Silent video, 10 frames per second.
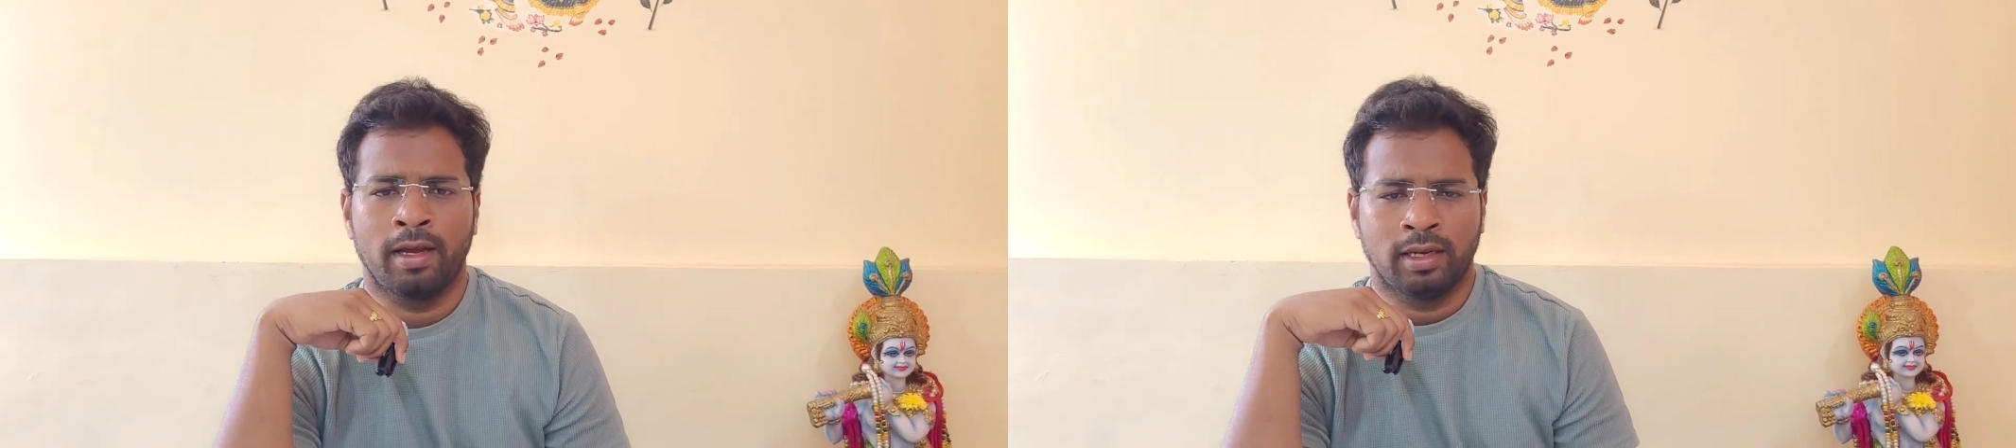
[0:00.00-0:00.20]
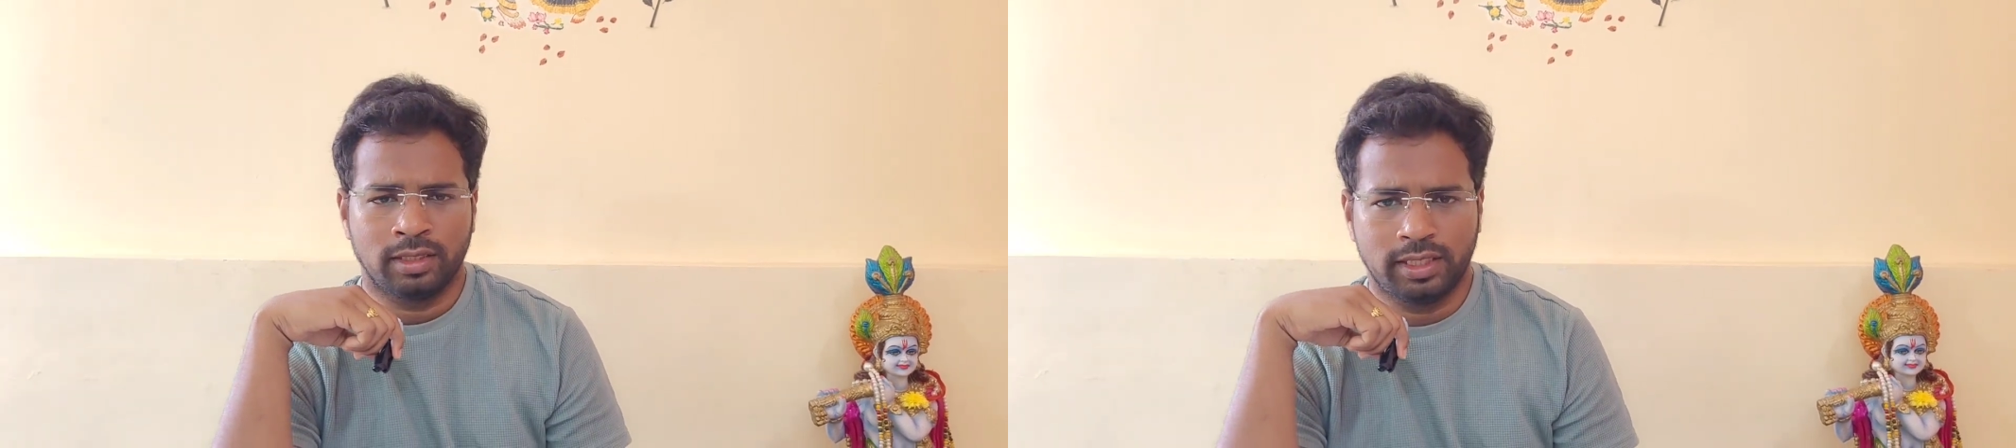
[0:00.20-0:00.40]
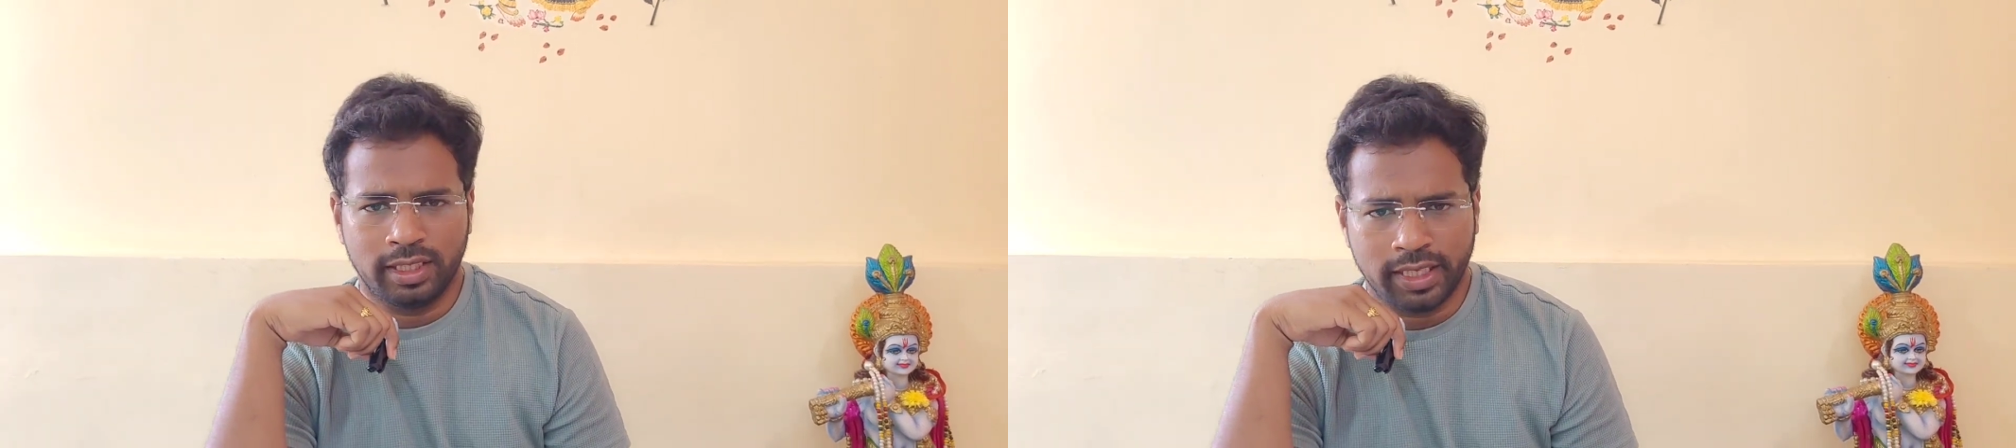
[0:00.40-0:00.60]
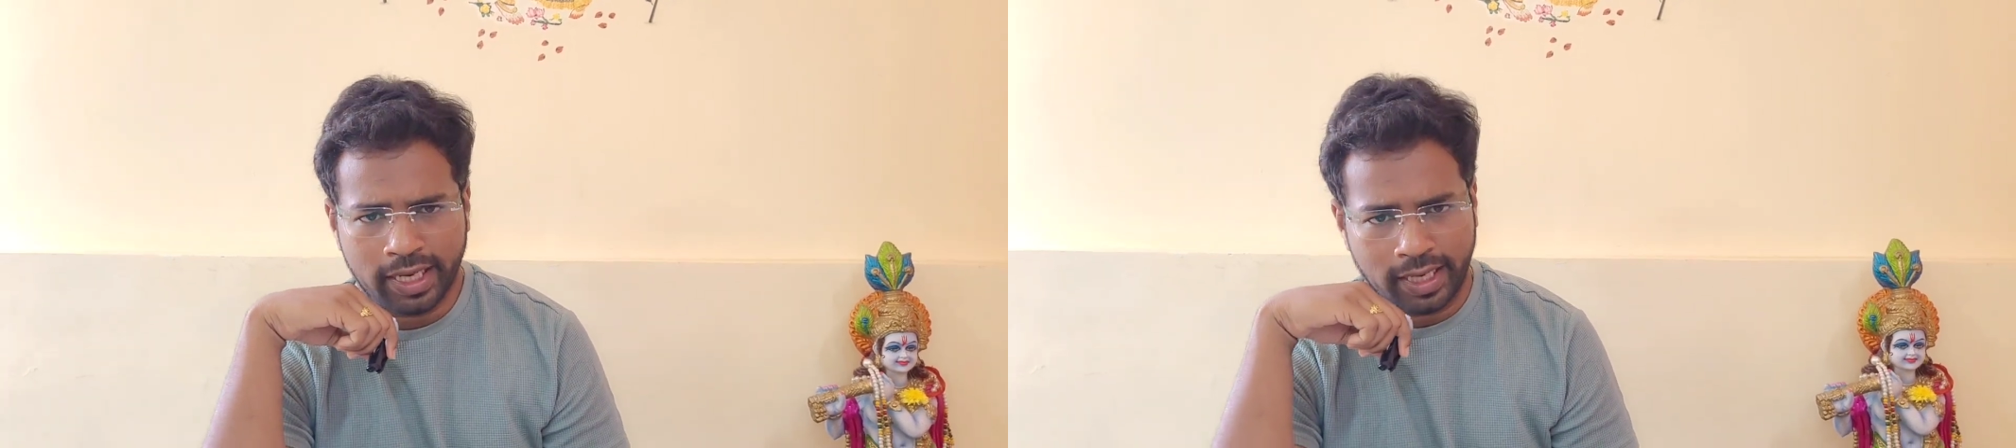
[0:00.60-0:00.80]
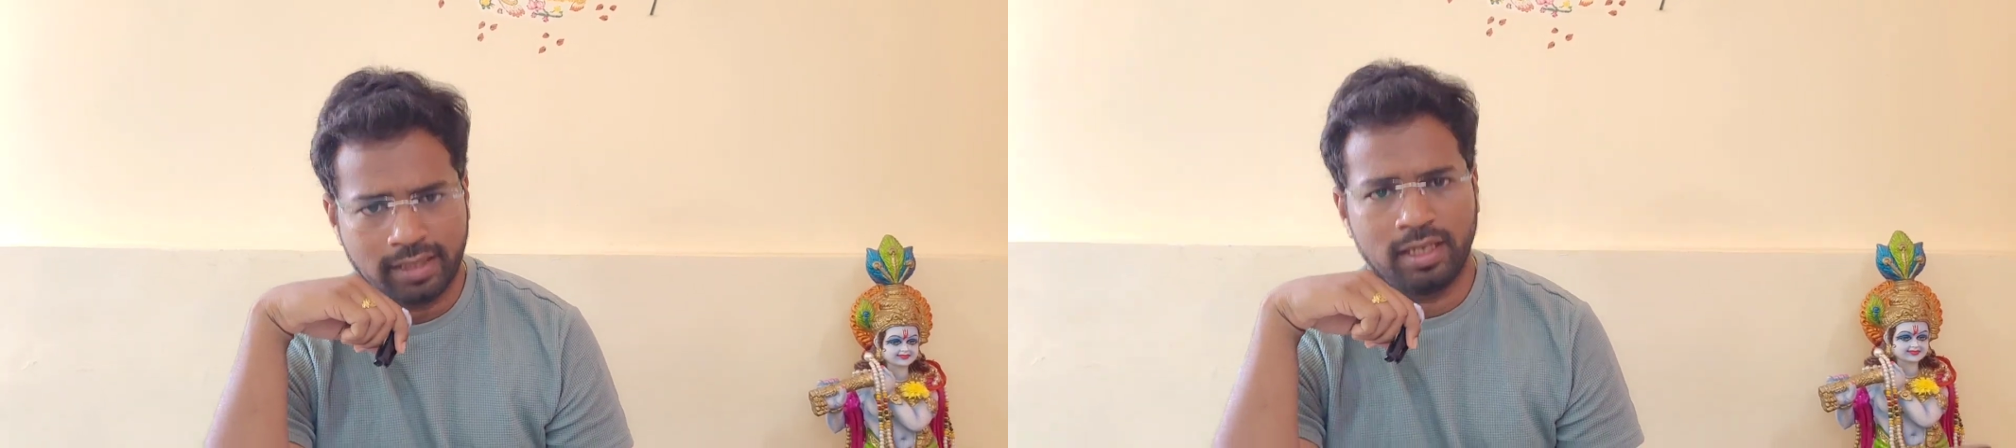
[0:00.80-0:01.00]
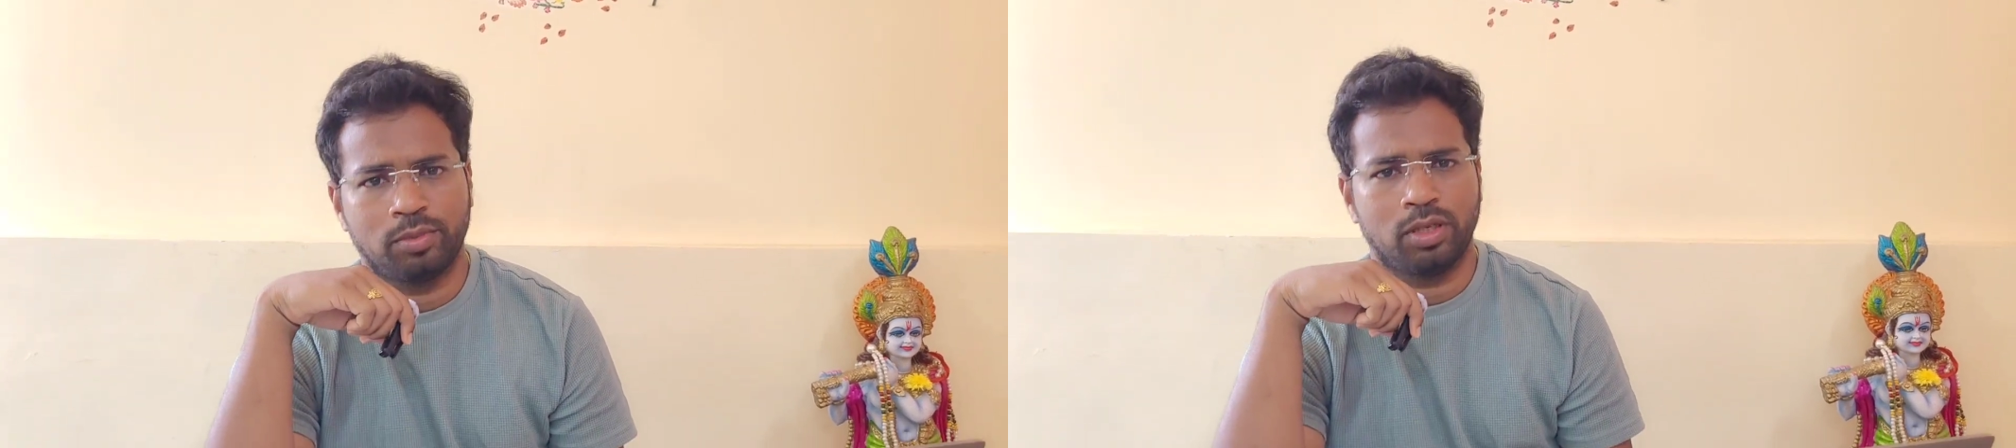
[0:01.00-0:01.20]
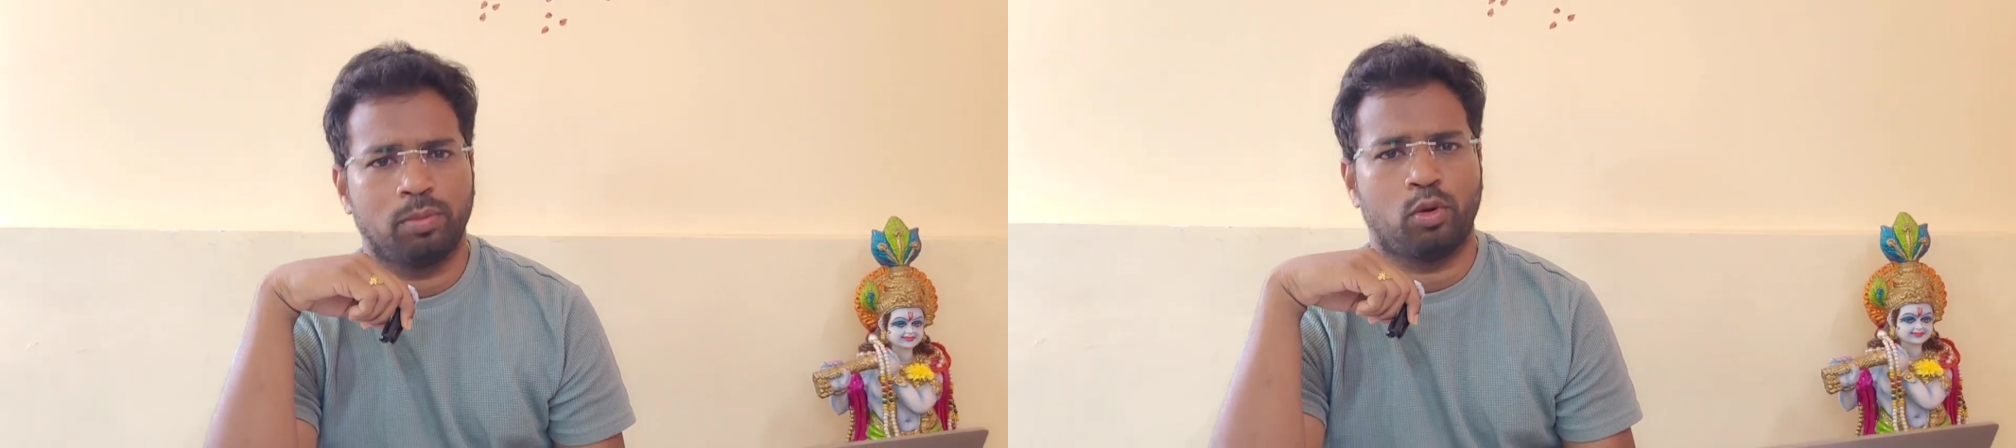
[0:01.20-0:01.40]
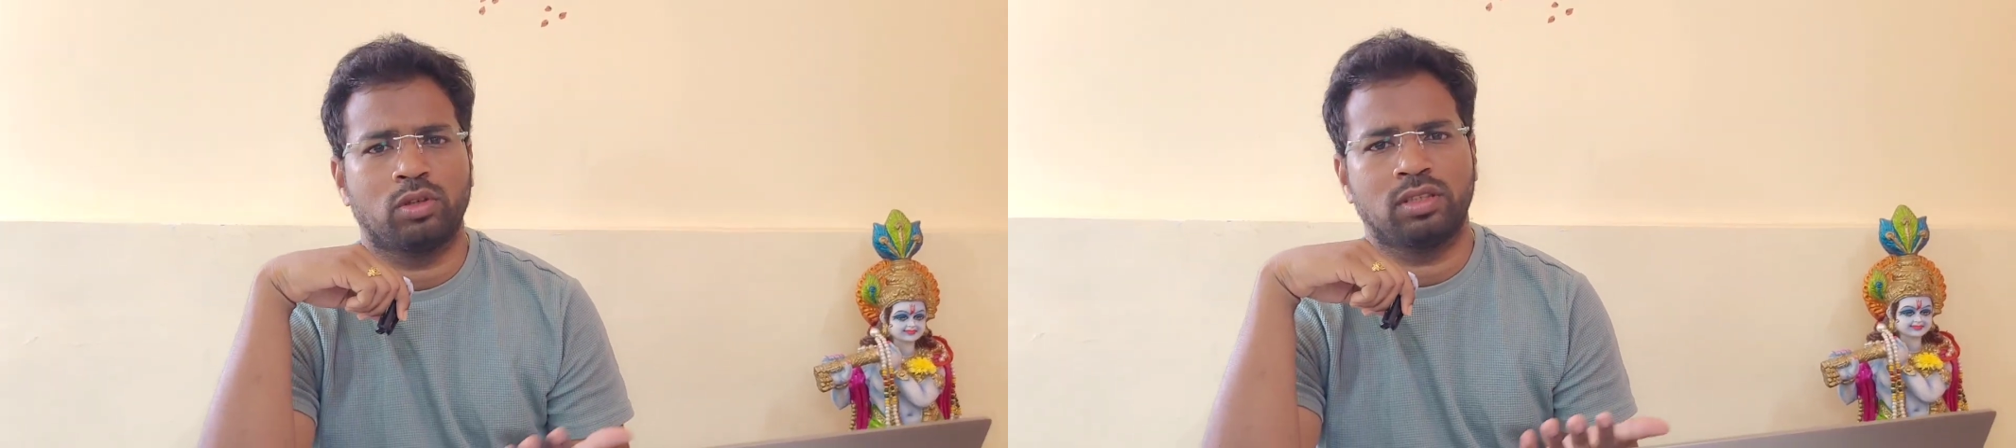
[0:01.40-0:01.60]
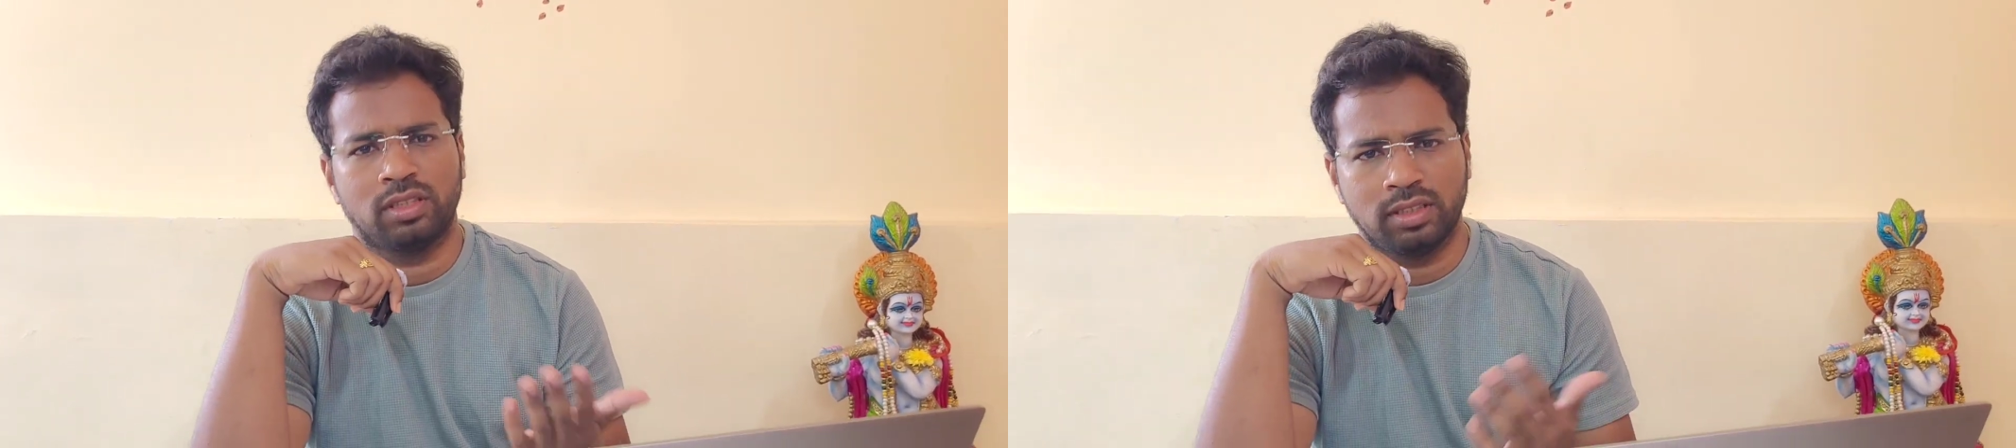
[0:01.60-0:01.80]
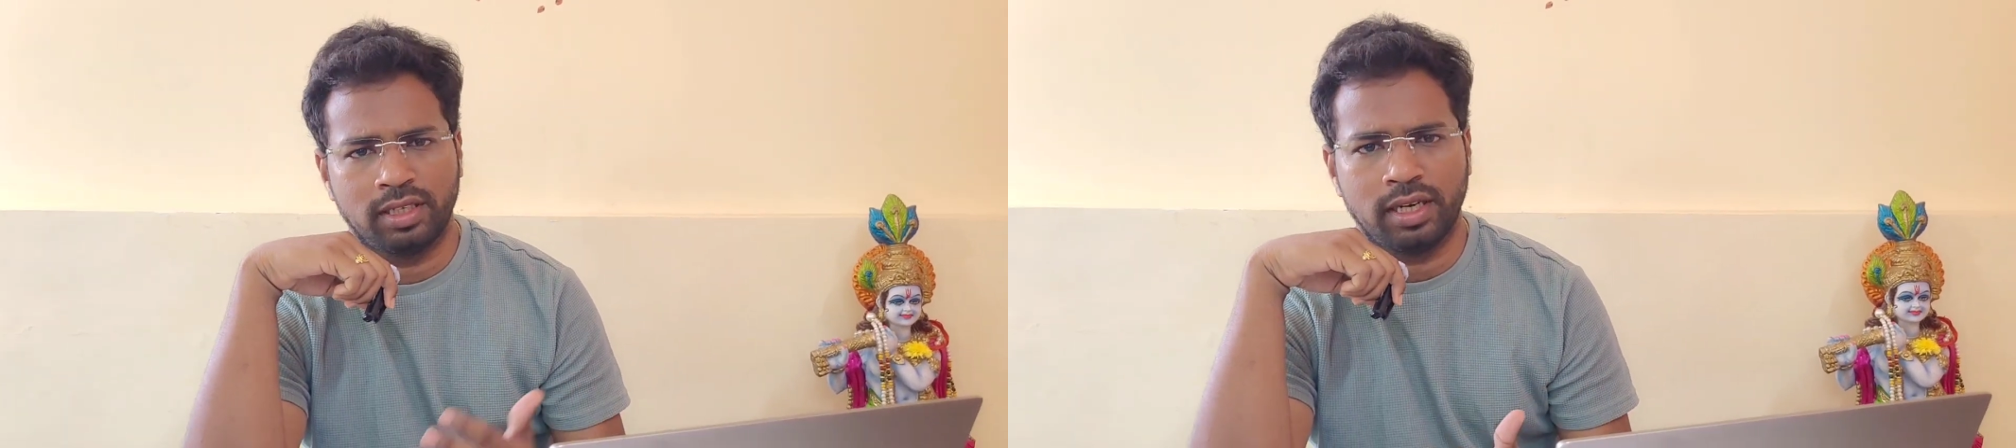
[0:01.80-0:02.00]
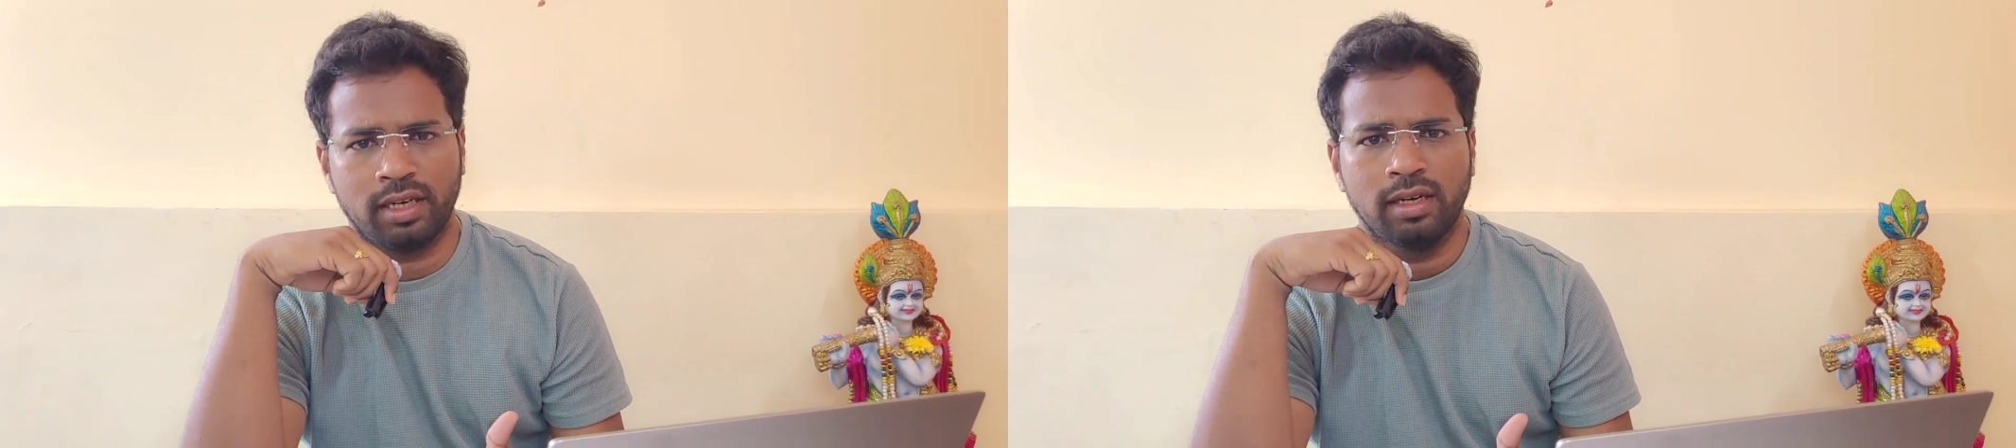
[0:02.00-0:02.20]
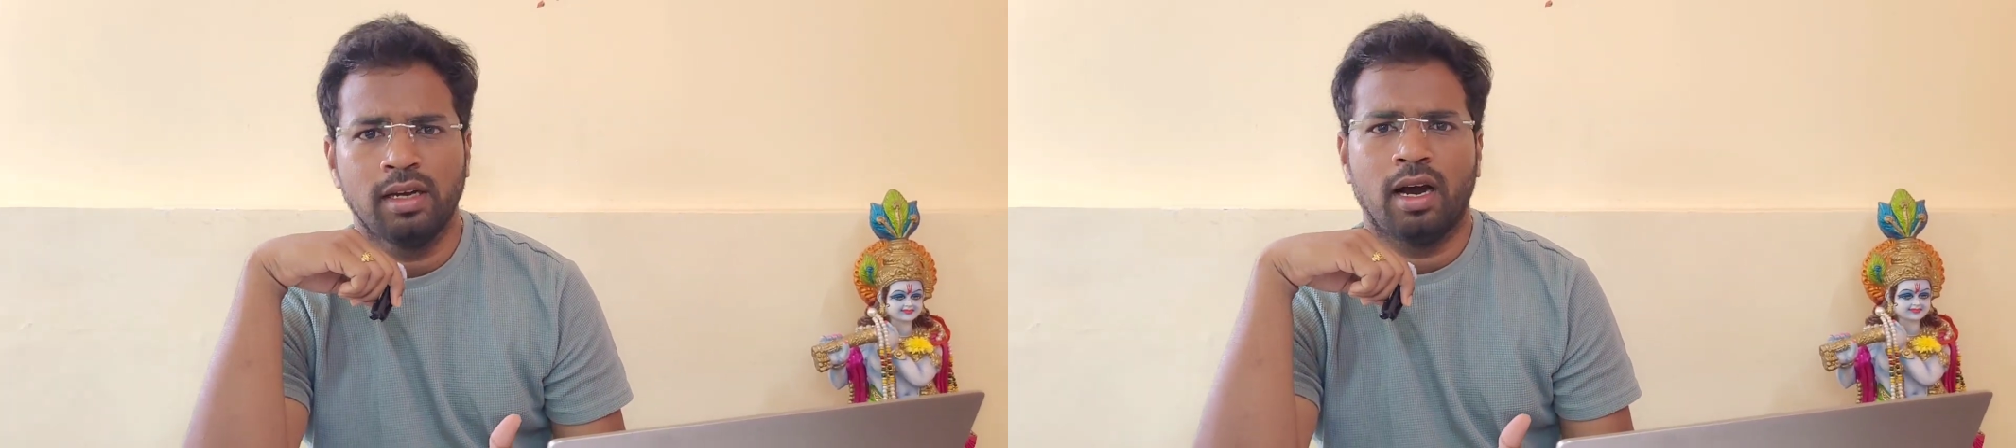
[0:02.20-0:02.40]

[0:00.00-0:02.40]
GTN exemption process is there.